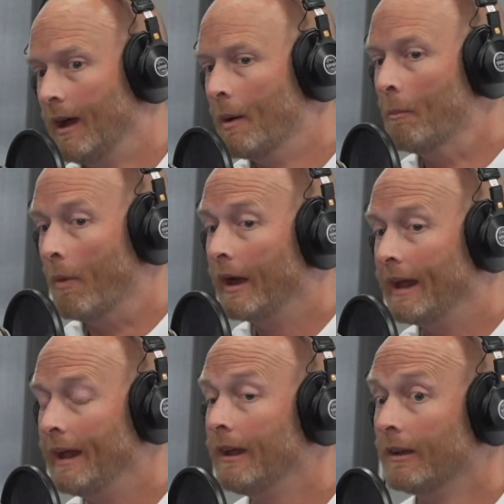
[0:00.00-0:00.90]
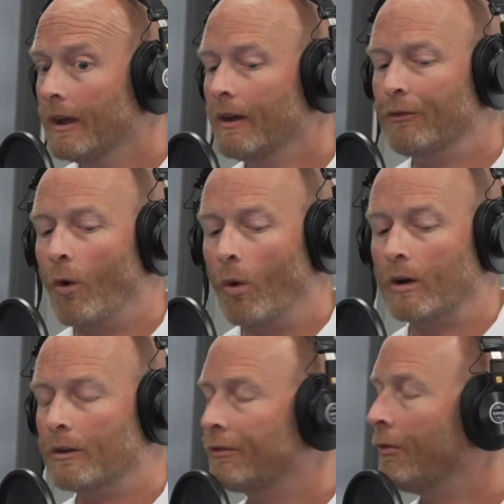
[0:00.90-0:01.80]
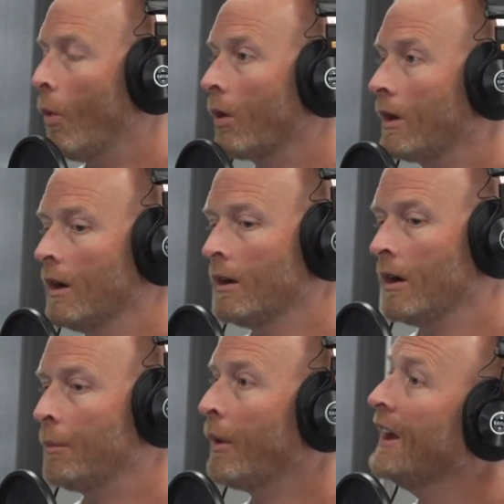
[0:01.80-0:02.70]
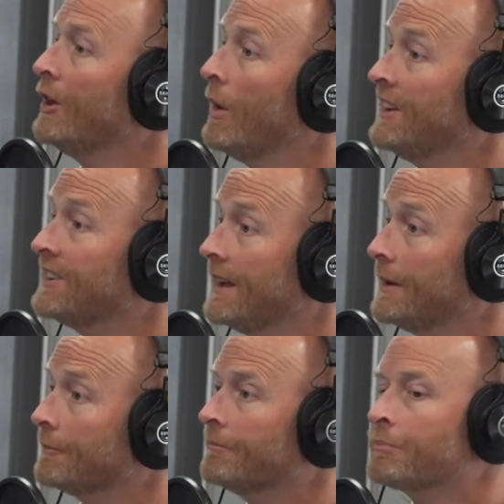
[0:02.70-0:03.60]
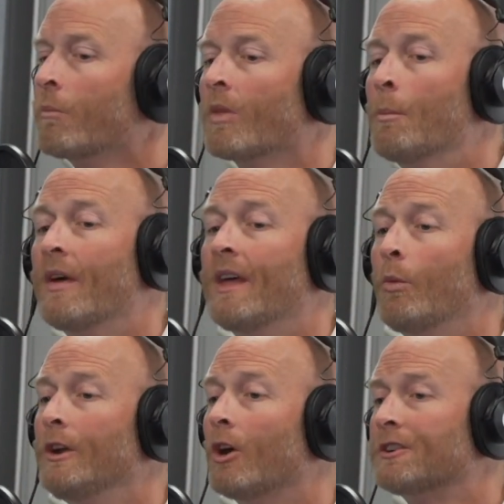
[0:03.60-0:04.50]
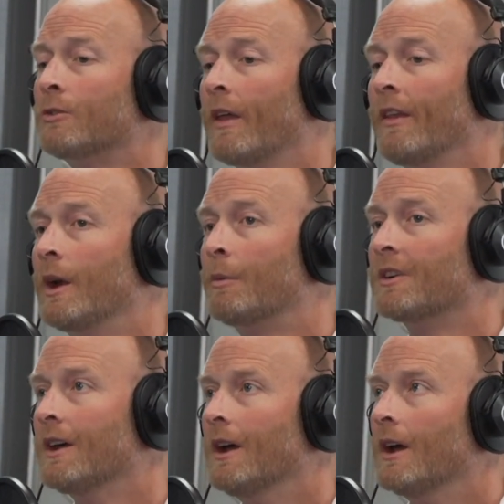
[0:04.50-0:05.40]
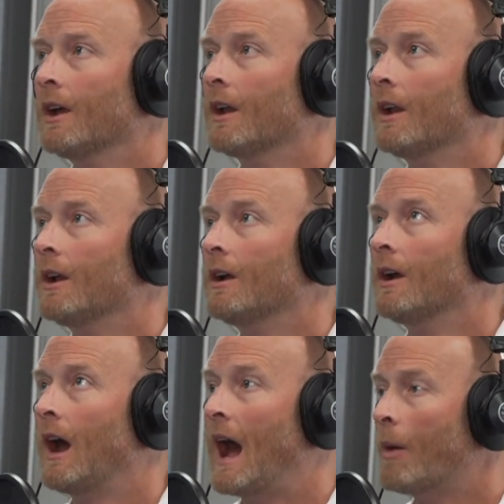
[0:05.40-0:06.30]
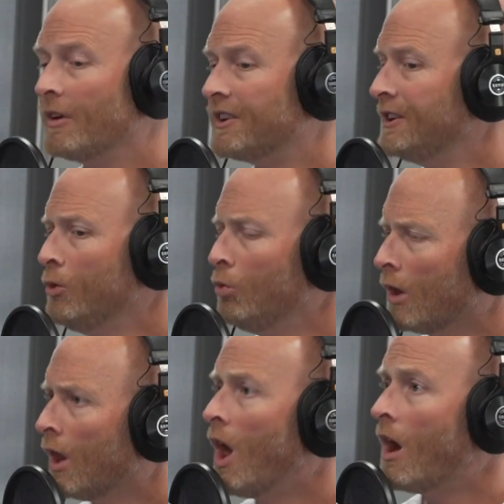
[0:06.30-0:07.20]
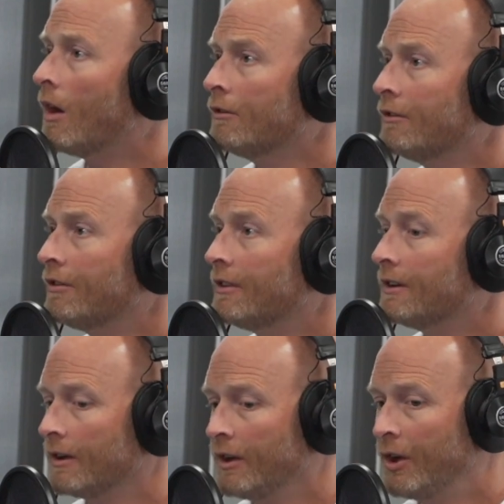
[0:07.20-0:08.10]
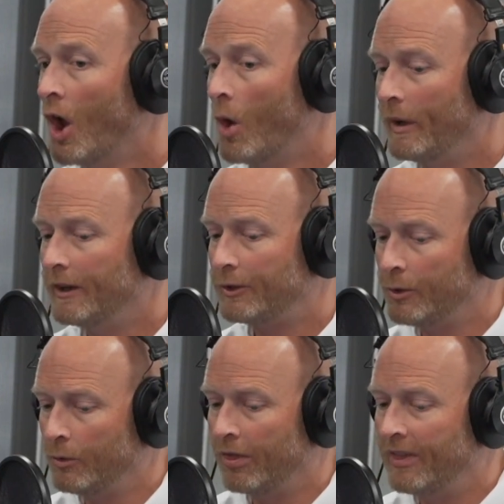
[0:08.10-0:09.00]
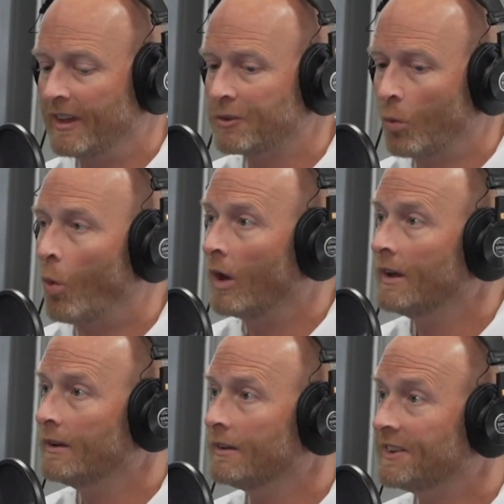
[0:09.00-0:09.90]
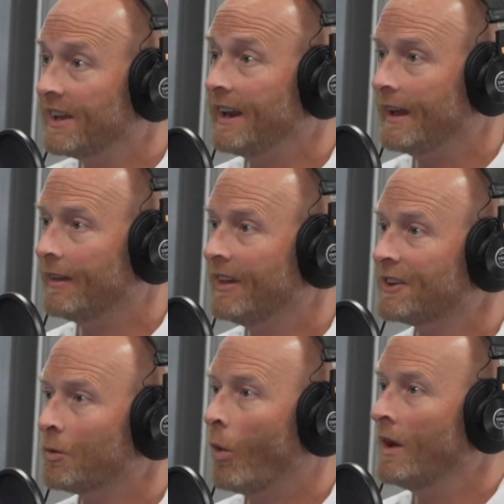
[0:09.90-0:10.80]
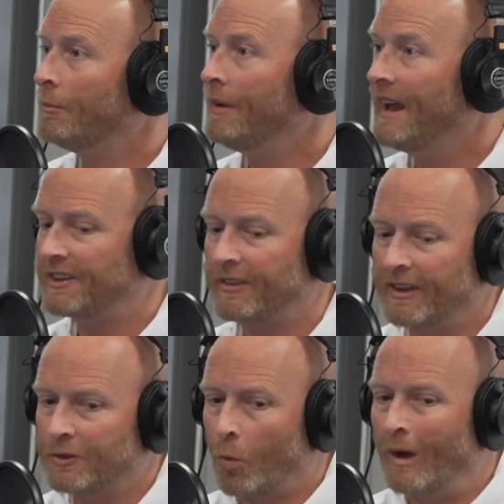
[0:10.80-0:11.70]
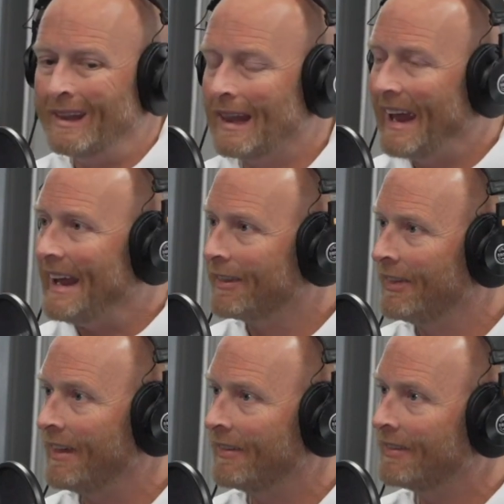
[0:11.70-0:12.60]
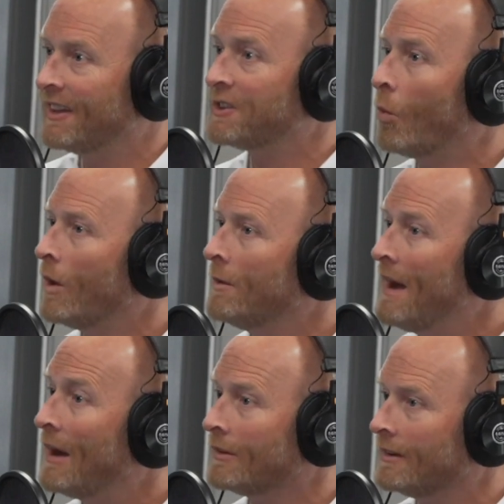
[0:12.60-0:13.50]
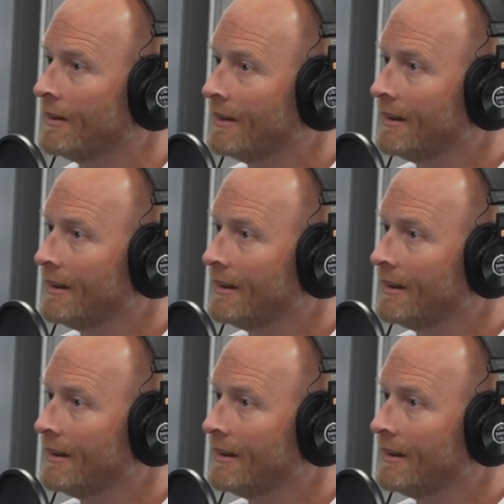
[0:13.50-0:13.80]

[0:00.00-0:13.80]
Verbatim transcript: Yeah. money for for a, a brand new AC? Wow. But then when you're also running the numbers, how much do you love going to this one city, yeah. this one beach, this one lake, that this one mountain?